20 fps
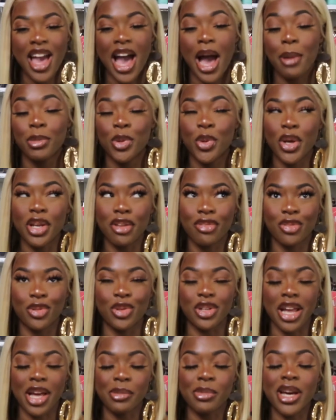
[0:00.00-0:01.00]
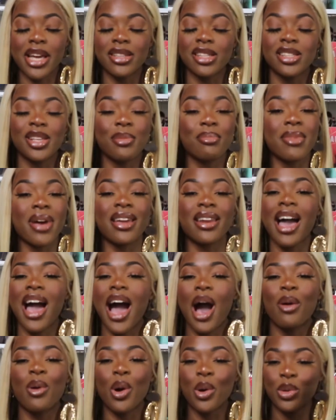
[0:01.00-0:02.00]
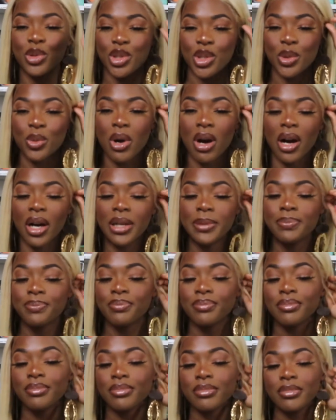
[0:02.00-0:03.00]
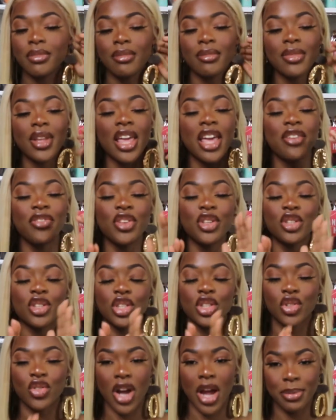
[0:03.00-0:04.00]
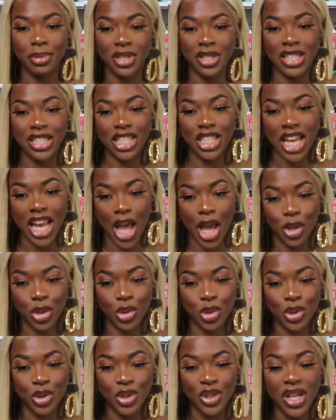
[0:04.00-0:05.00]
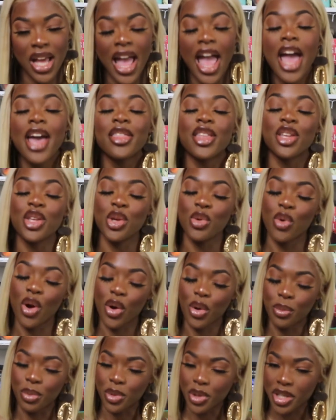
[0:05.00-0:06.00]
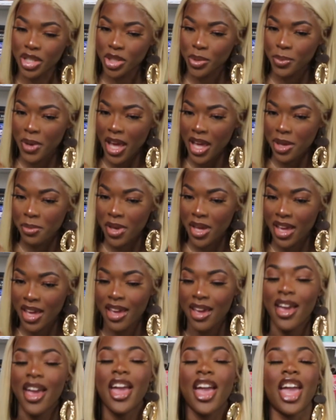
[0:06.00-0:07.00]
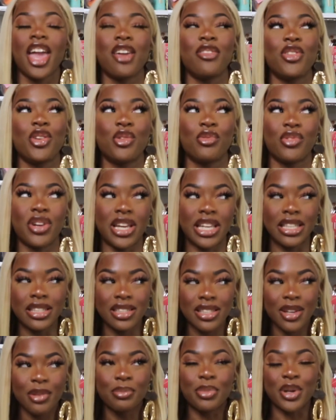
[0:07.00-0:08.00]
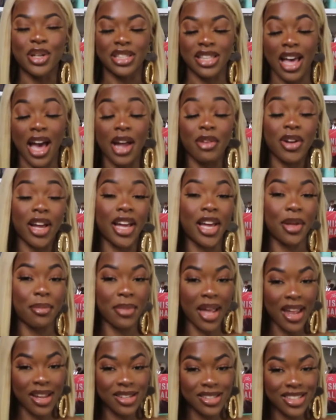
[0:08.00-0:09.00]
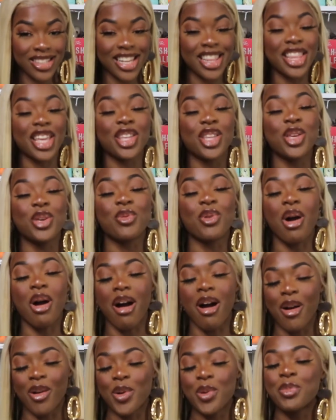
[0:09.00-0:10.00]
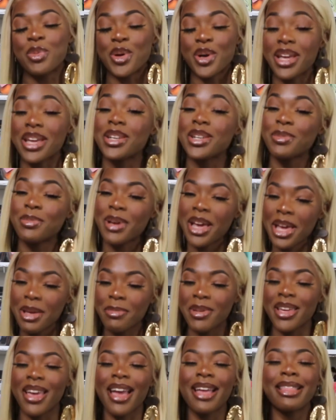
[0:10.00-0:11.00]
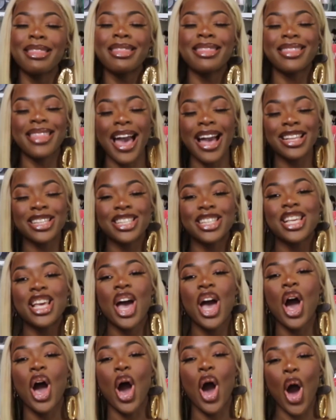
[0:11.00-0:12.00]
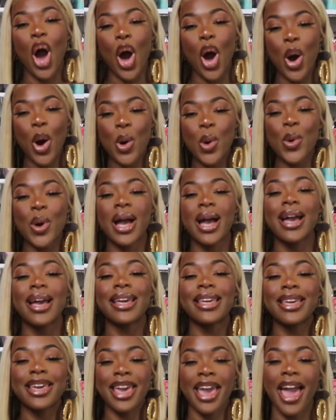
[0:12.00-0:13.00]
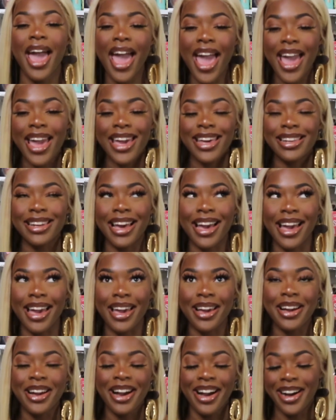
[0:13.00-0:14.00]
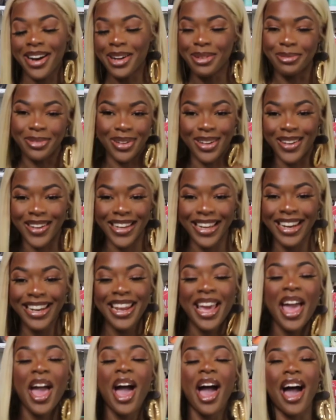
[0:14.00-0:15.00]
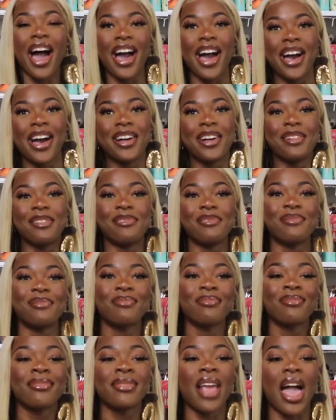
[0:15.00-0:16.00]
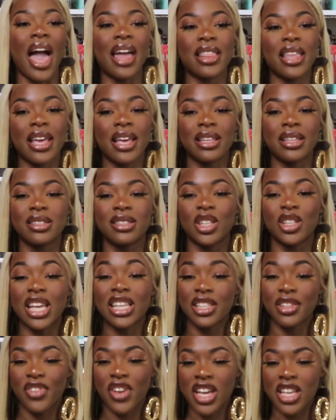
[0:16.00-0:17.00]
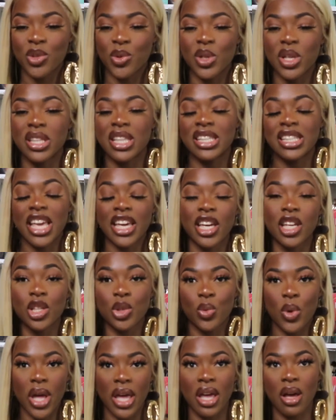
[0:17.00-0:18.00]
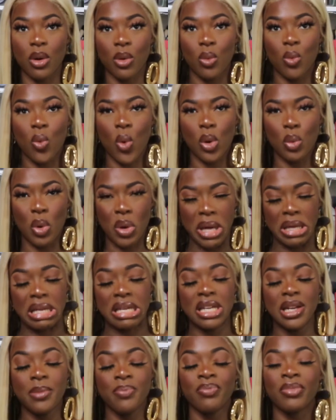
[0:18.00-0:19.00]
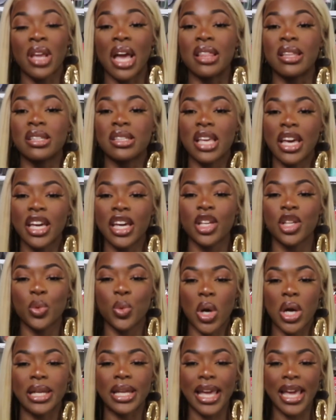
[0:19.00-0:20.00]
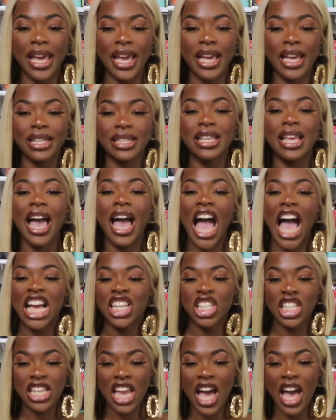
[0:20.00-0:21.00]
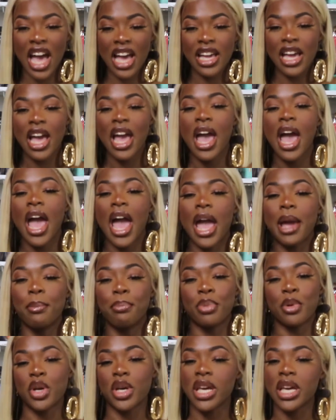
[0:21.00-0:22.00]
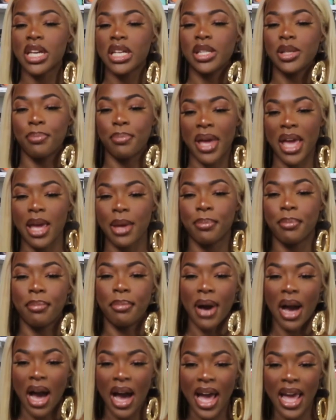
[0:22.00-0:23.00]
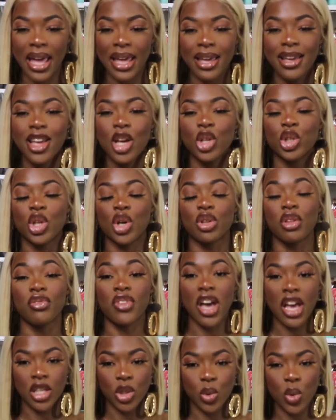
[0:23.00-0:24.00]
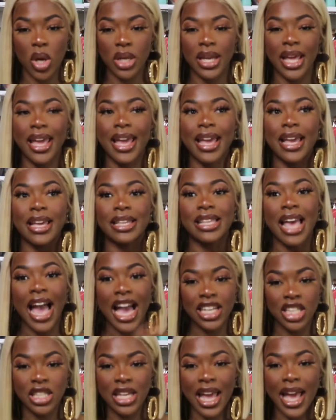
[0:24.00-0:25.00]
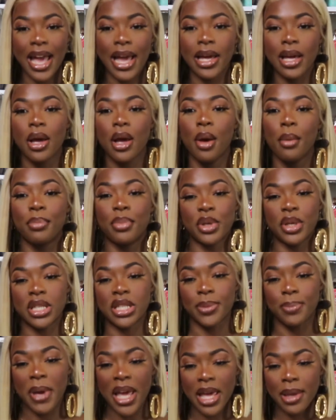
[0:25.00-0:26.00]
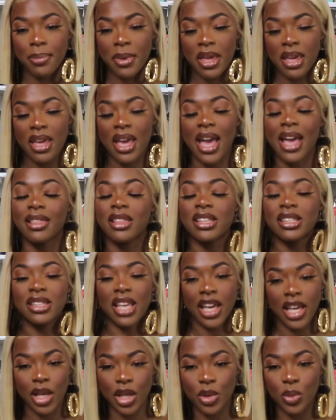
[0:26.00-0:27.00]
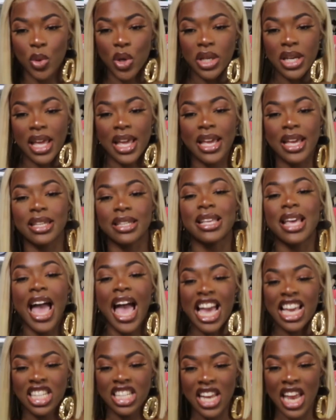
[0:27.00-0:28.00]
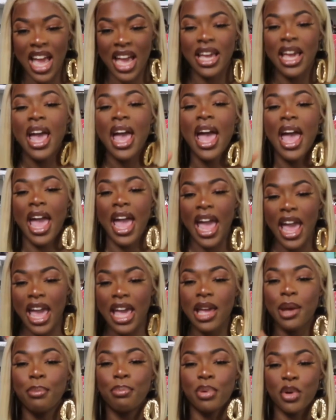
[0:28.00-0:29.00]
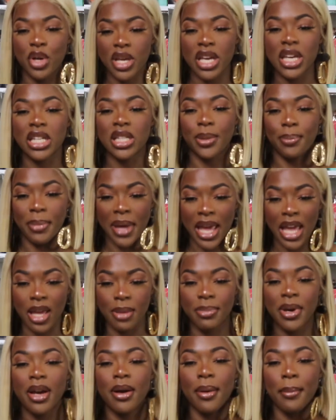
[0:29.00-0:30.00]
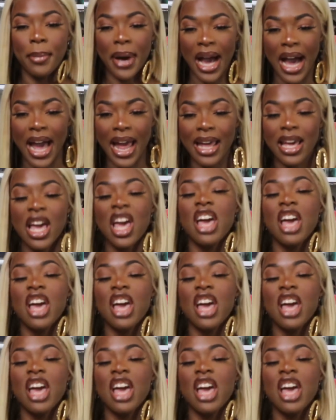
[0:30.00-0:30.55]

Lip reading: I'm 24 now, but it doesn't matter how old you are. If you subscribe to this channel, then you are a bookish baby. If you read books that I recommend, then you are a bookish baby. And that's okay. Like, come on. And then, so that's the first one. And the second and the second one is hashtag a bookish babe bye. So the first one is hashtag bookish baby, and the second one is hashtag a bookish babe bye.